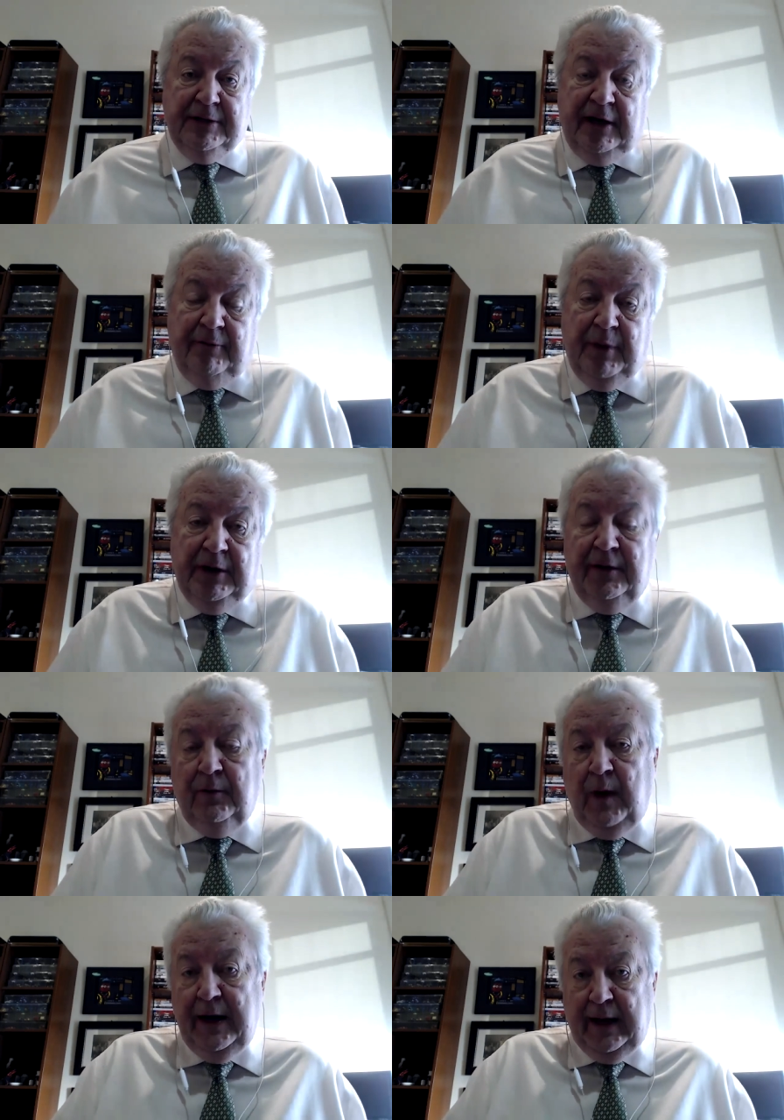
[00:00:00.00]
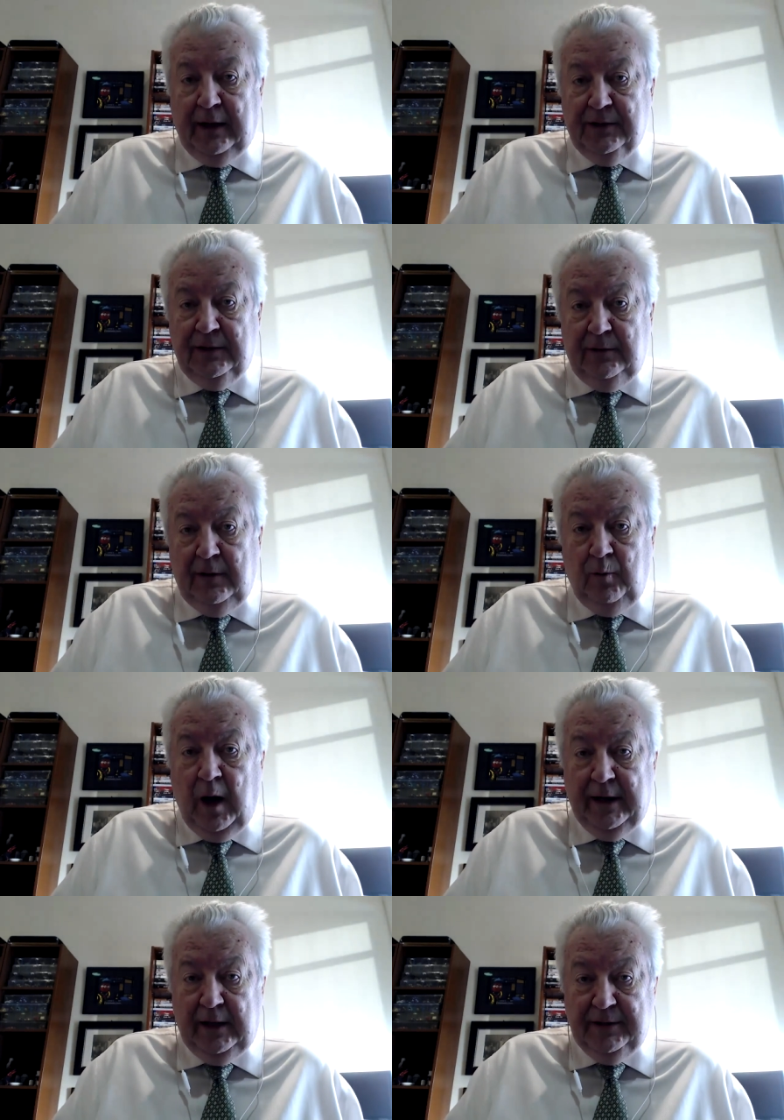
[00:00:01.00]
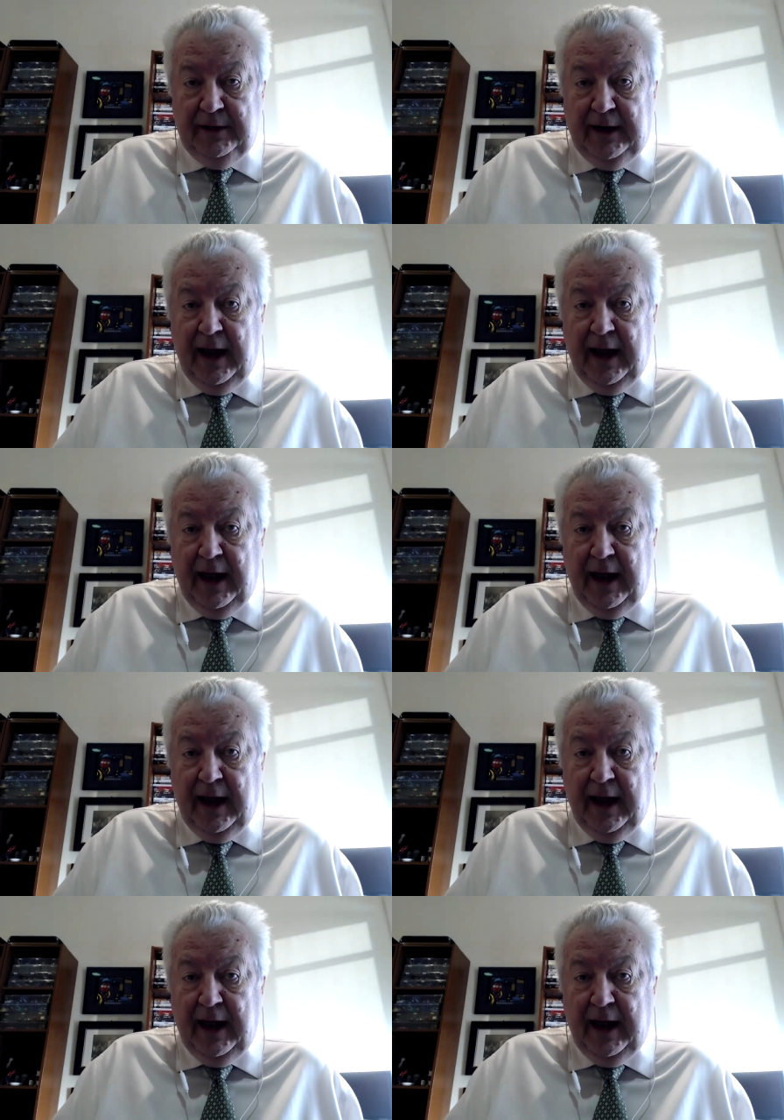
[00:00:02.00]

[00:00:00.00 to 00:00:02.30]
and I've been to the White House on why doesn't it